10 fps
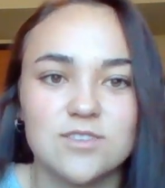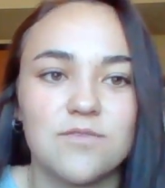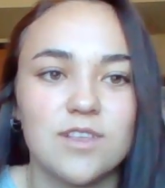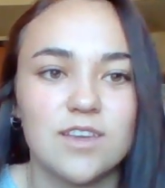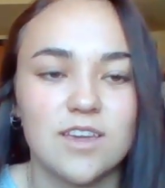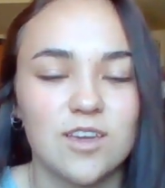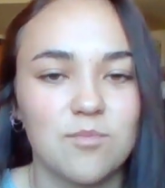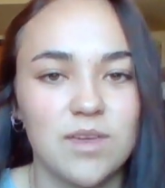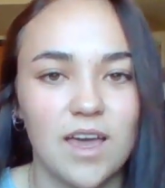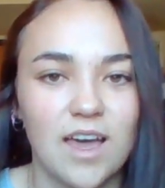So I feel like it
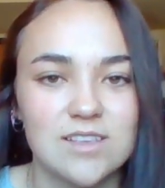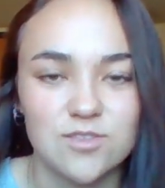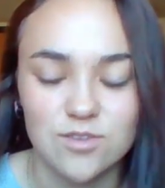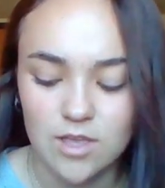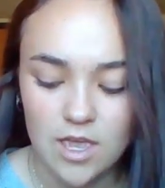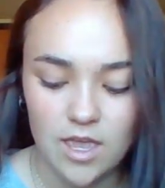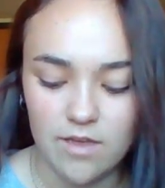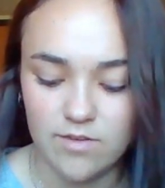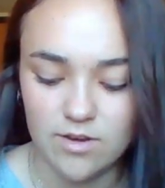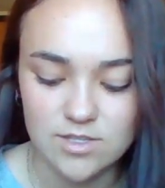could be a hassle
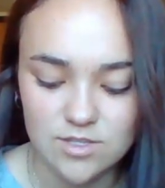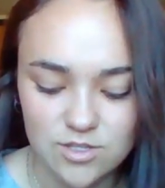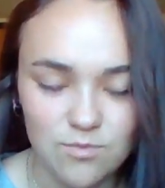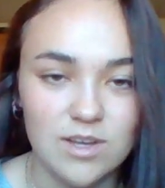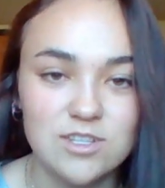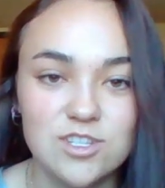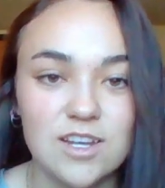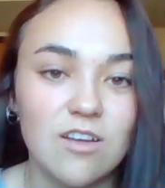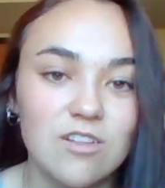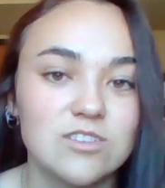if you're using too much
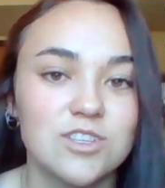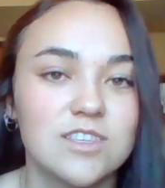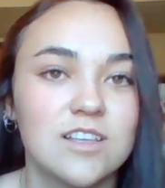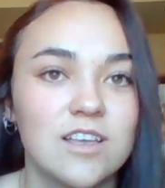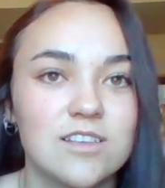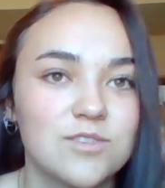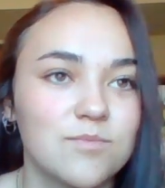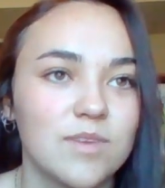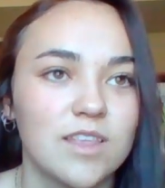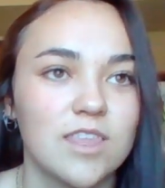technology in the
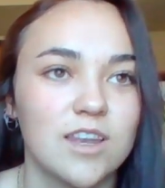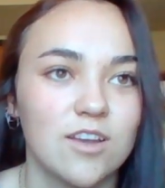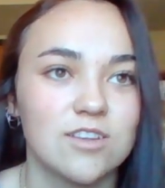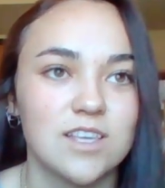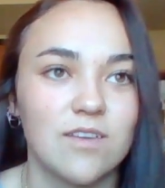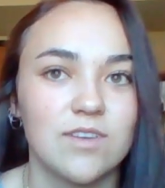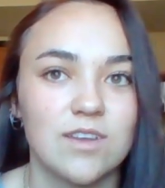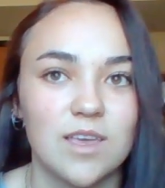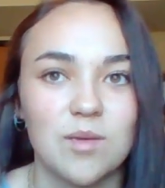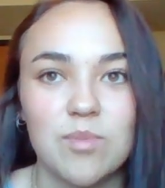classroom and then you're just having
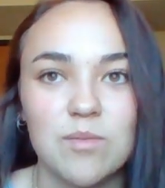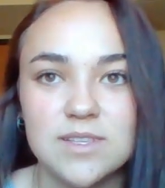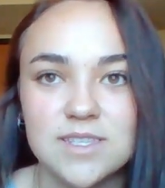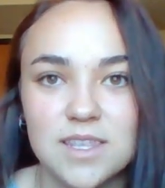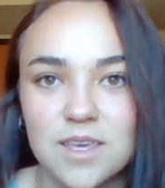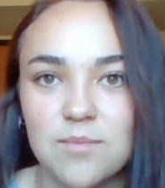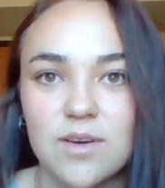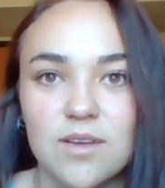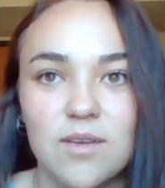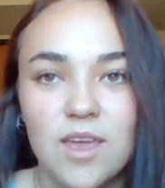to like babysit them
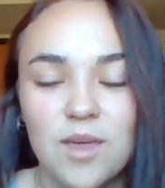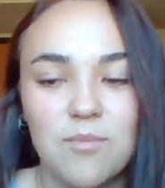on